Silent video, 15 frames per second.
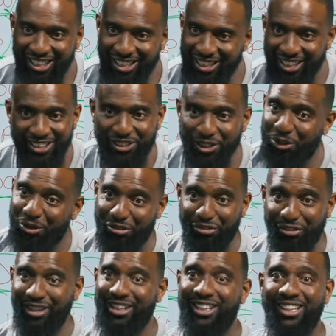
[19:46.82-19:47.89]
it's over
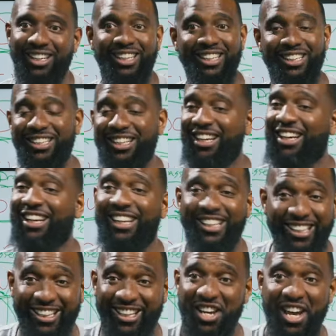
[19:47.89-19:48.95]

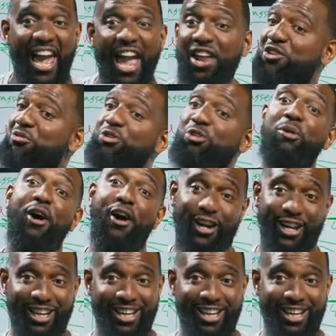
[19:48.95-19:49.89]
ain't no more market.